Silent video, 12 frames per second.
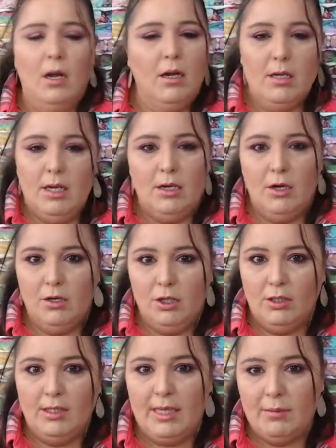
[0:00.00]
you know, you'll
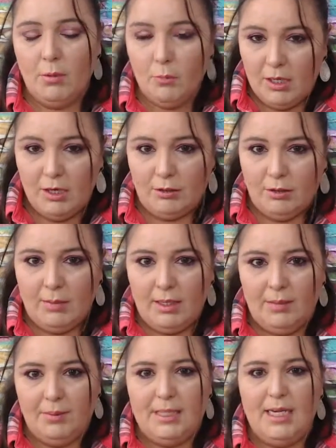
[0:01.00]
see when we go through my
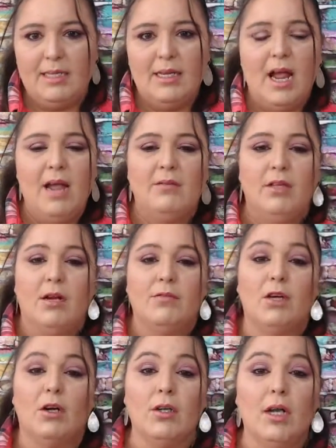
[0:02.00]
lipsticks, I have a lot of
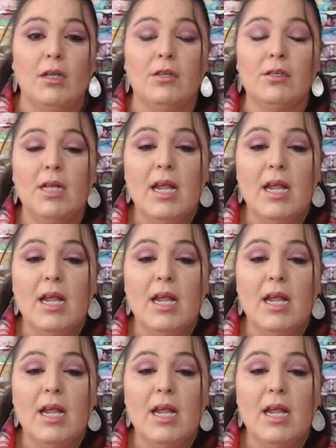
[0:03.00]
dark colors,